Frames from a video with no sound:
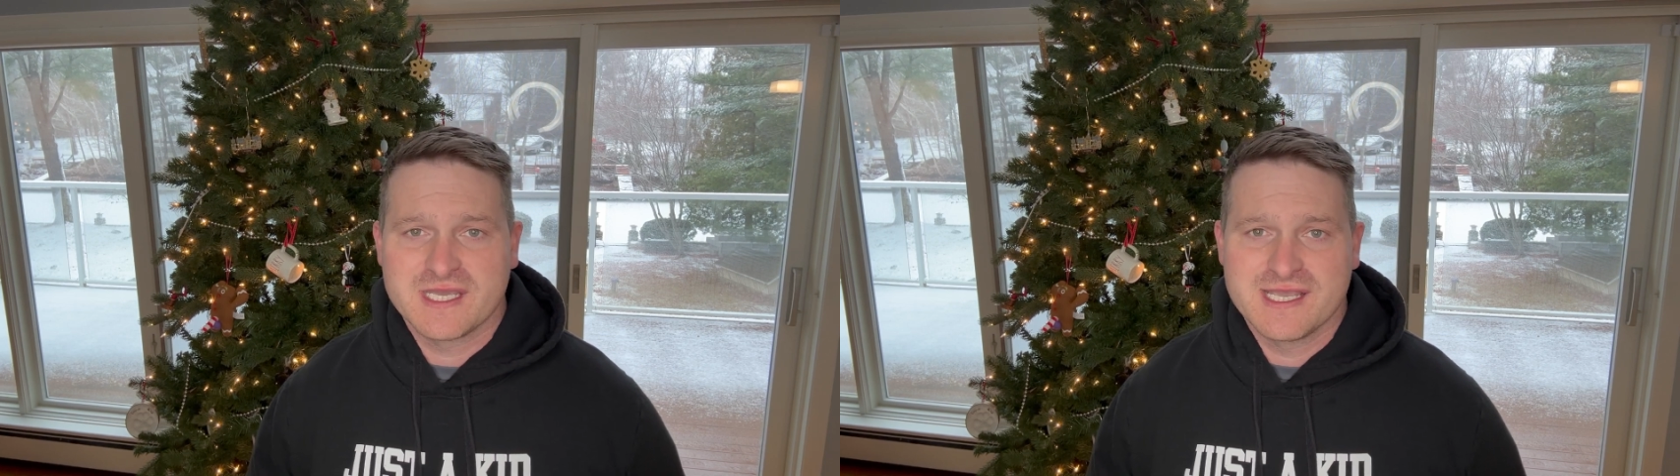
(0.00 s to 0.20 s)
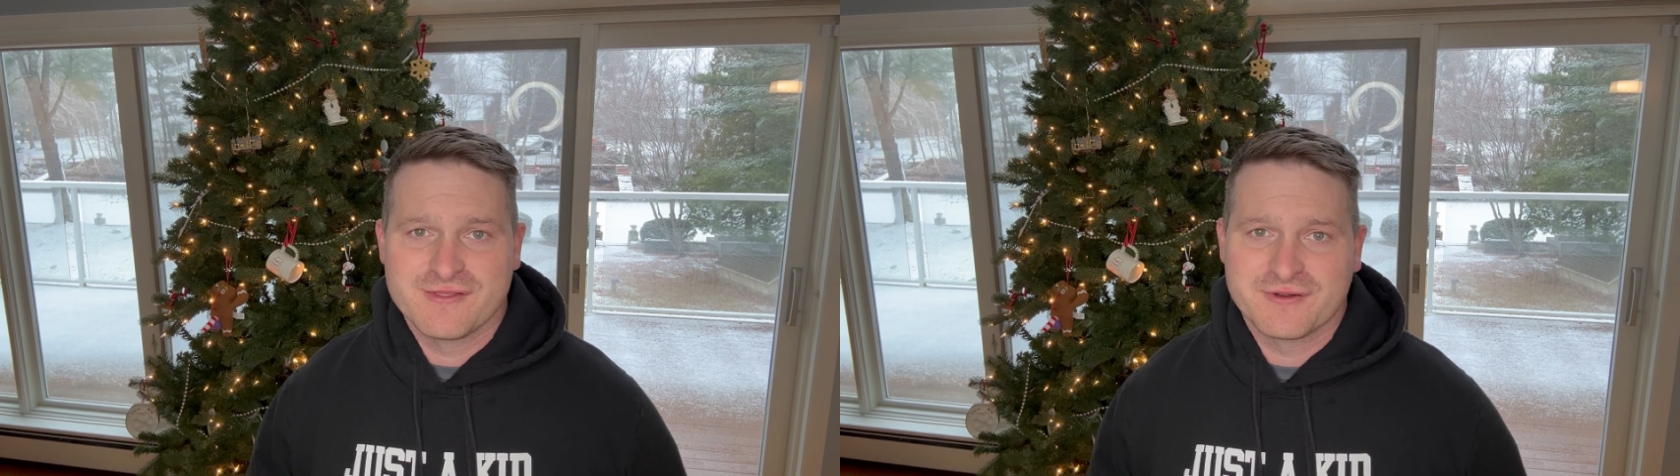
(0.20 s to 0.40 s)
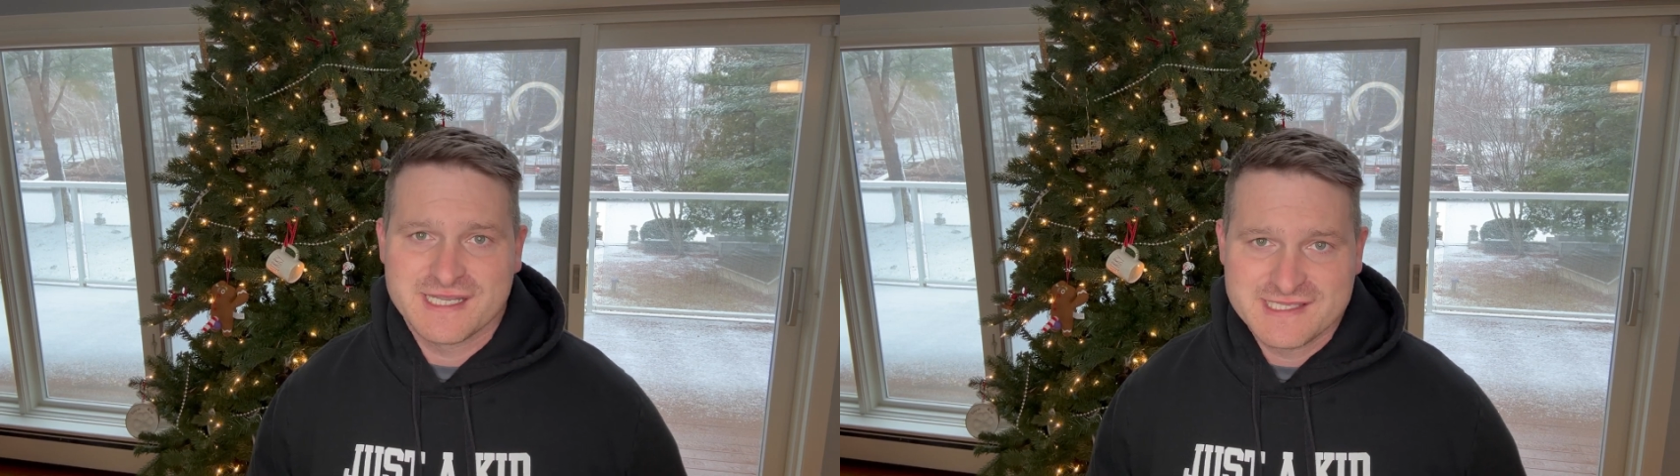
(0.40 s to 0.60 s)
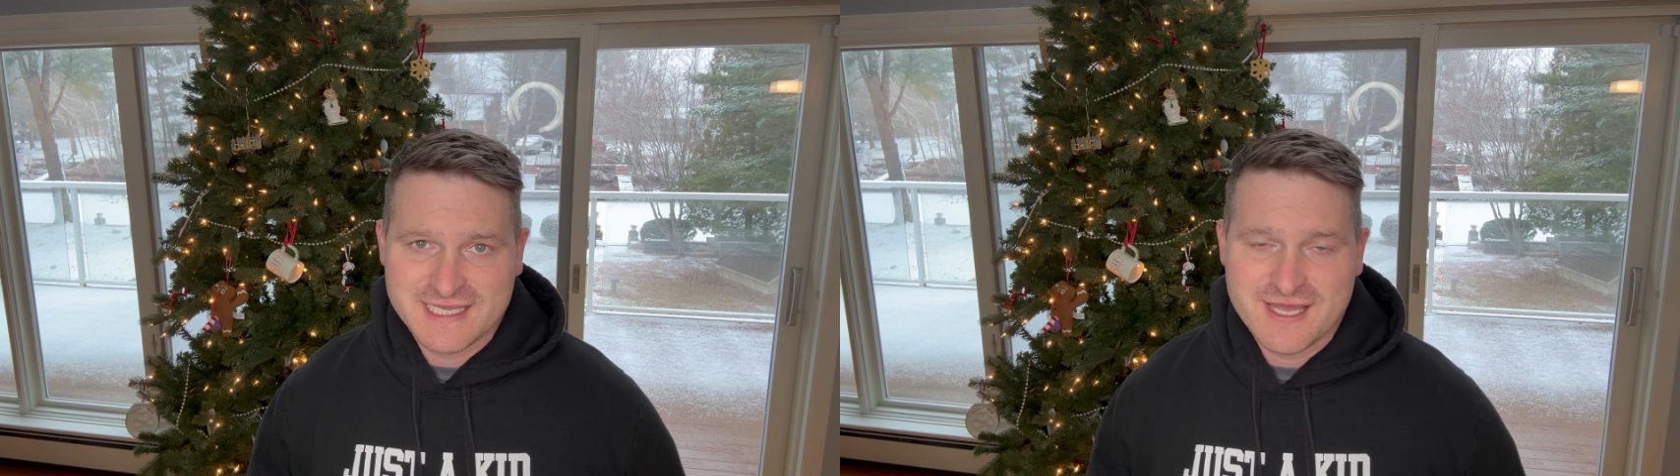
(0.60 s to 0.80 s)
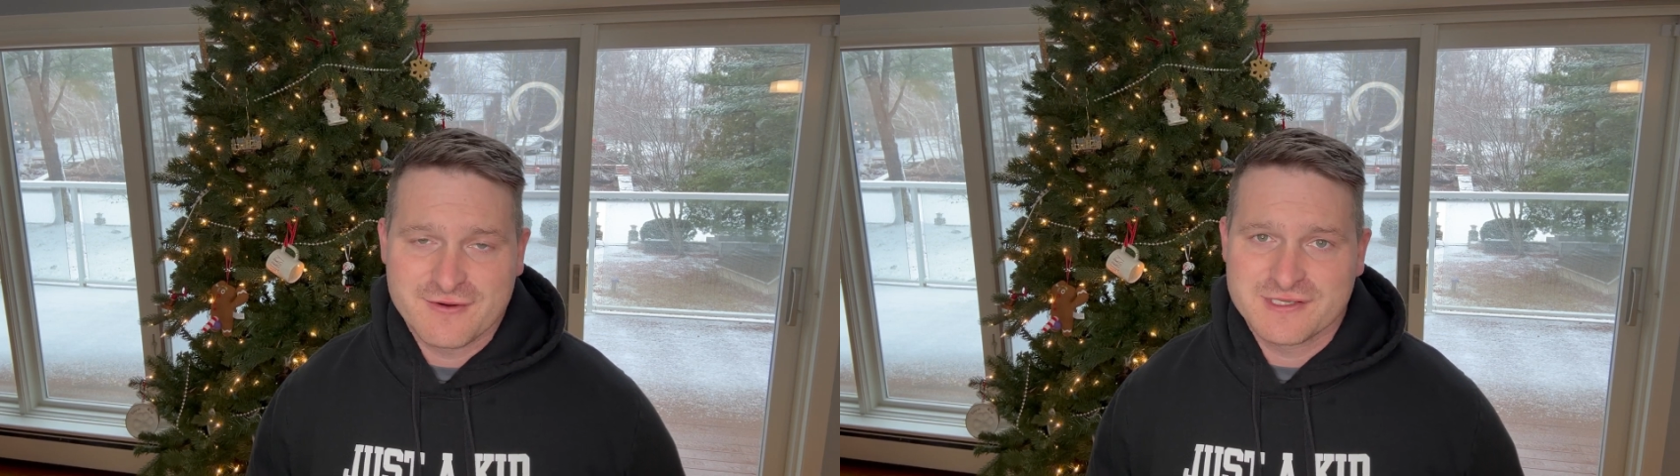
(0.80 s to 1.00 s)
either get
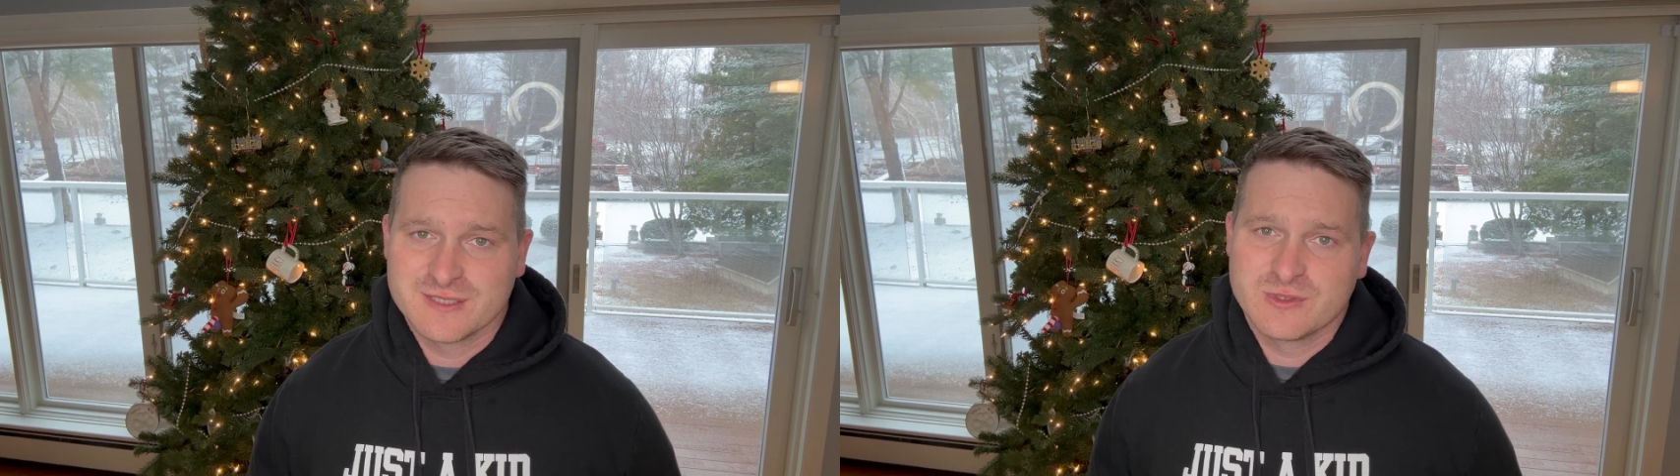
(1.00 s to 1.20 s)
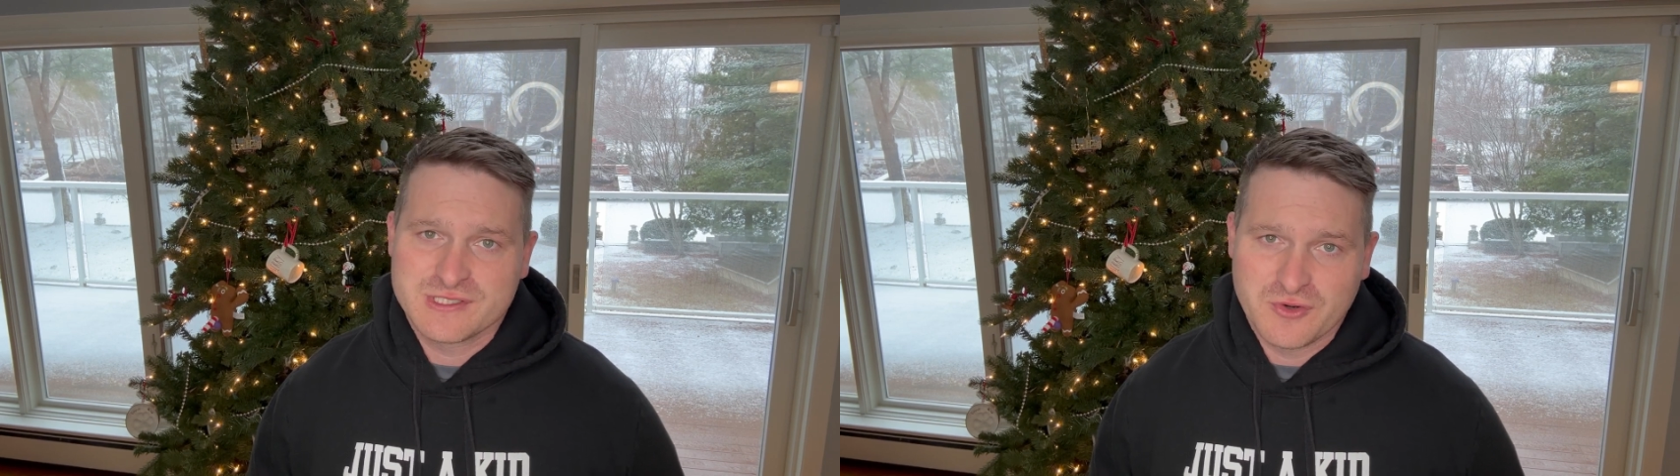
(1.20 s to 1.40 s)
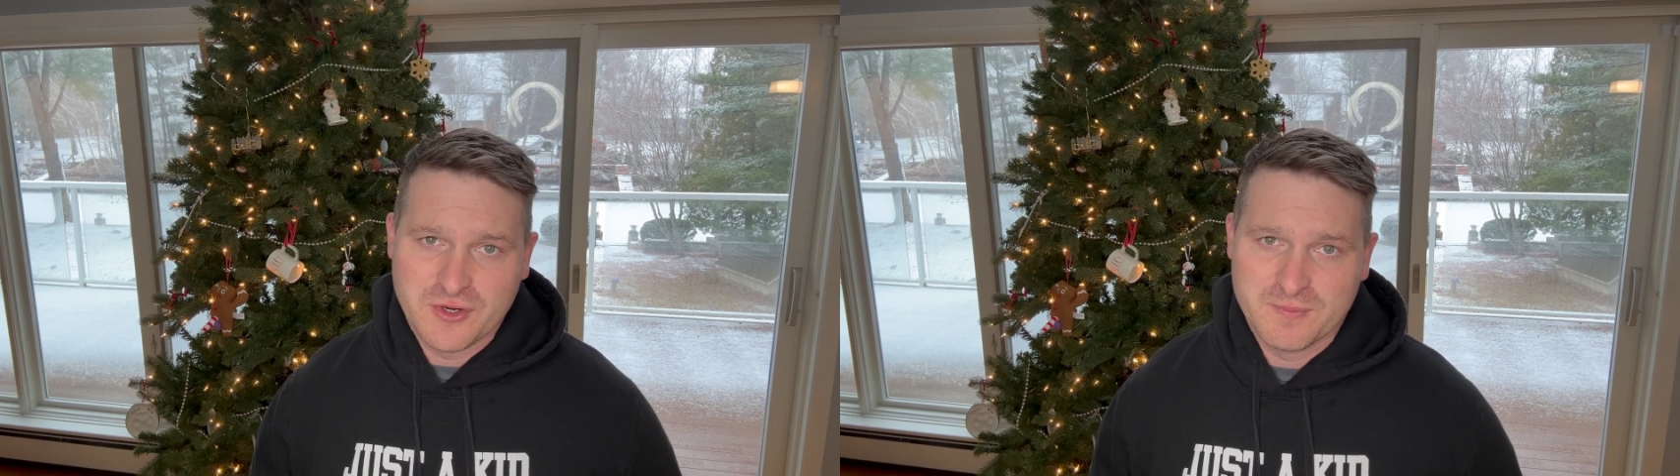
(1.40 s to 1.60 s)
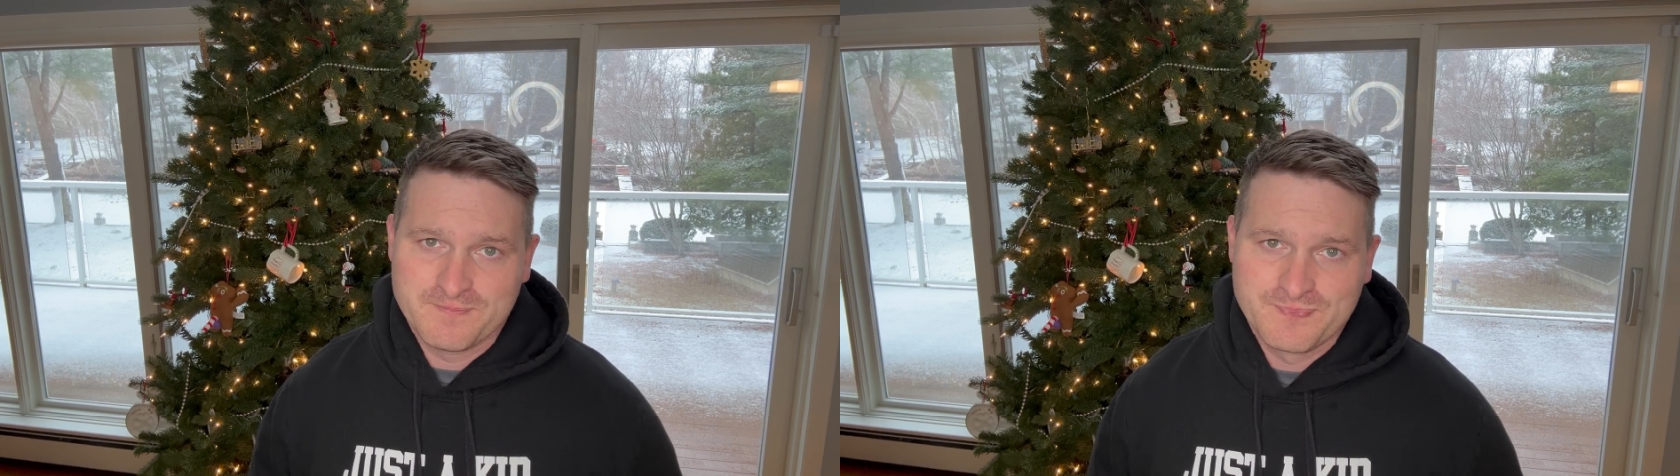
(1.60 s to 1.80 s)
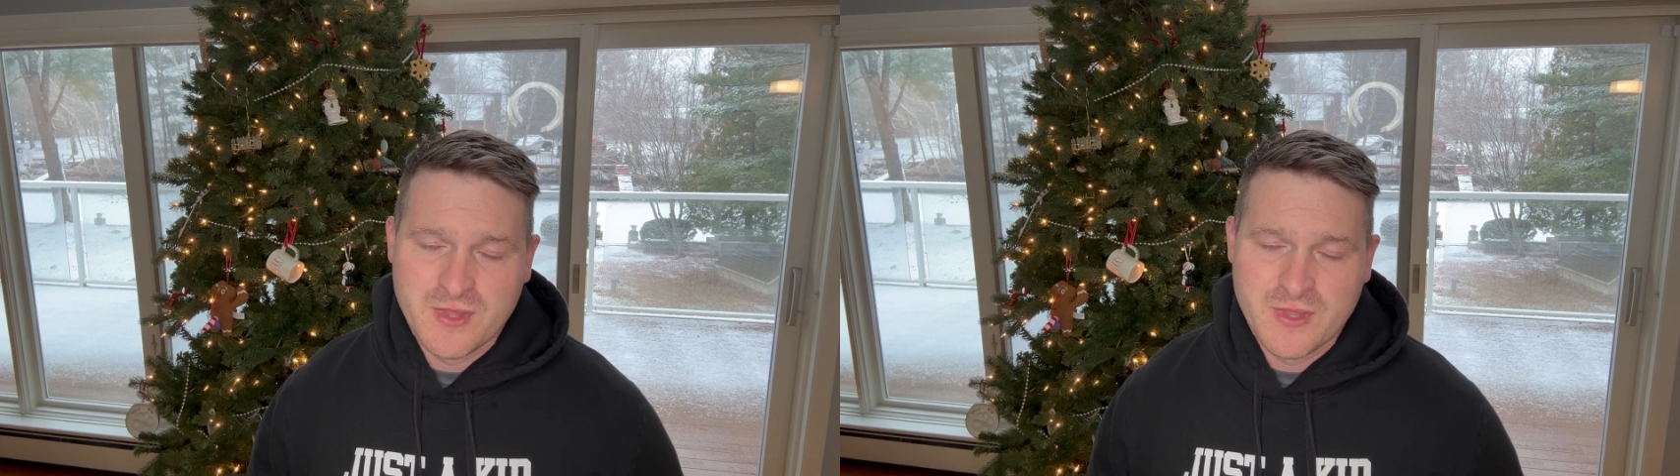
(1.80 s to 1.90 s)
together at someone's home,